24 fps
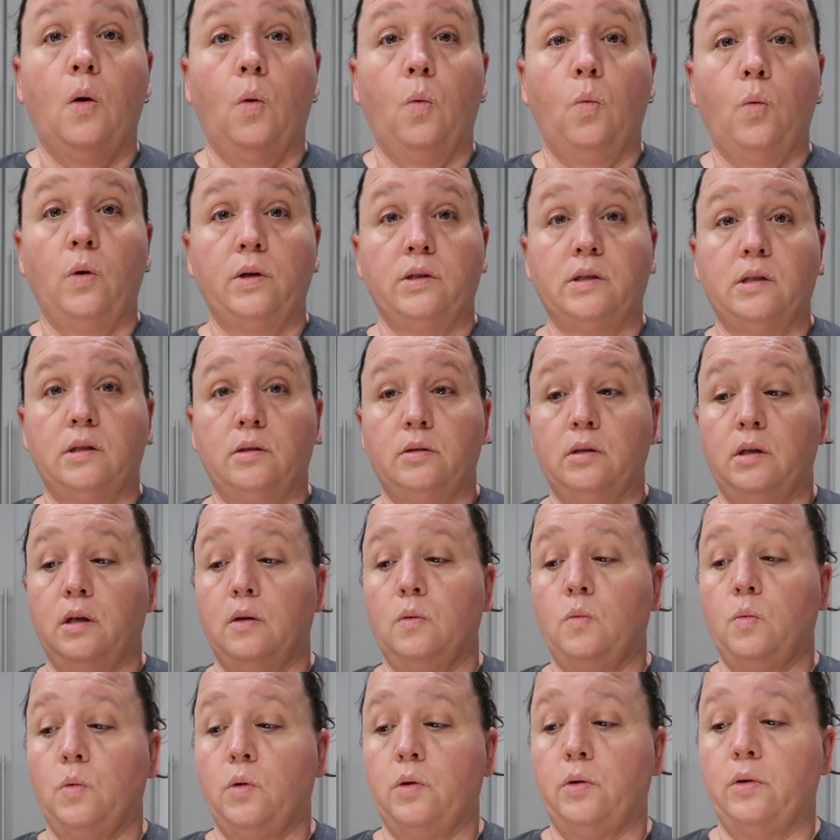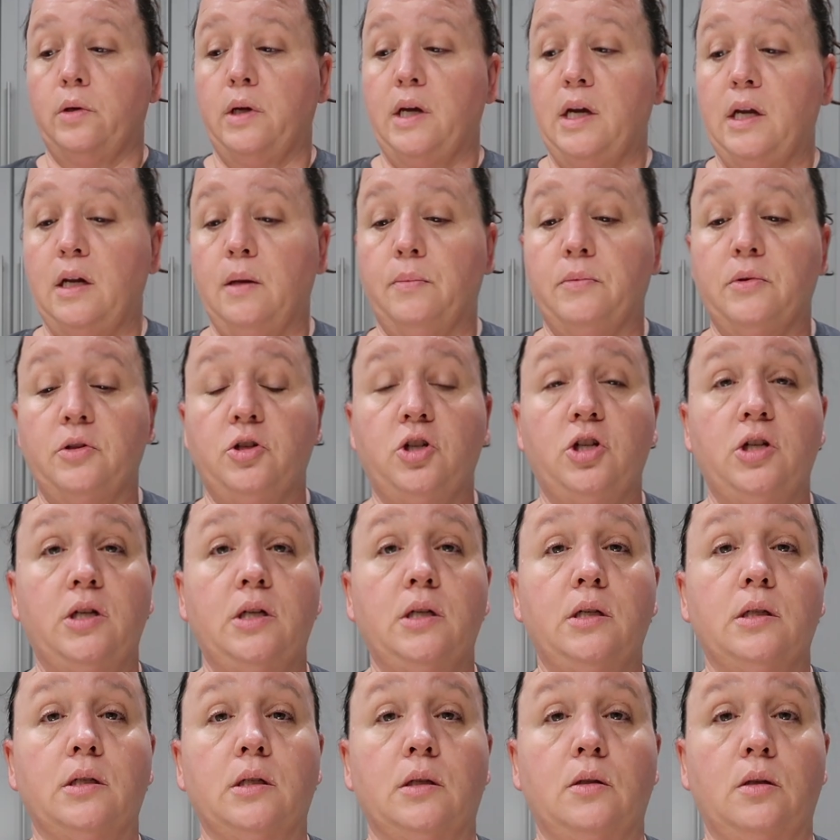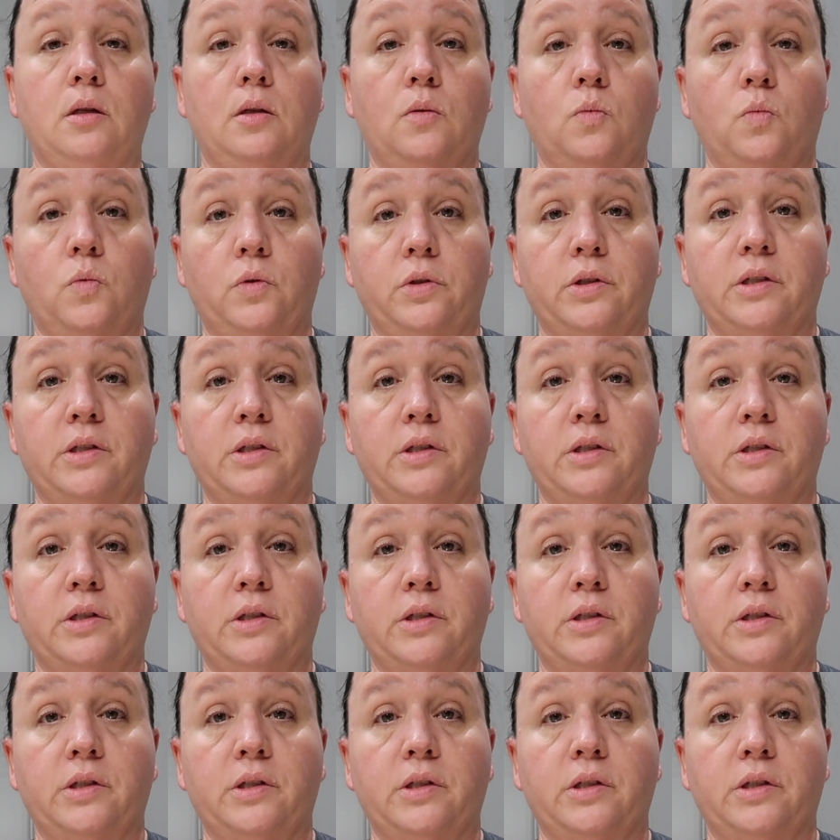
Once they're done, we'll heat up the cheese and then we'll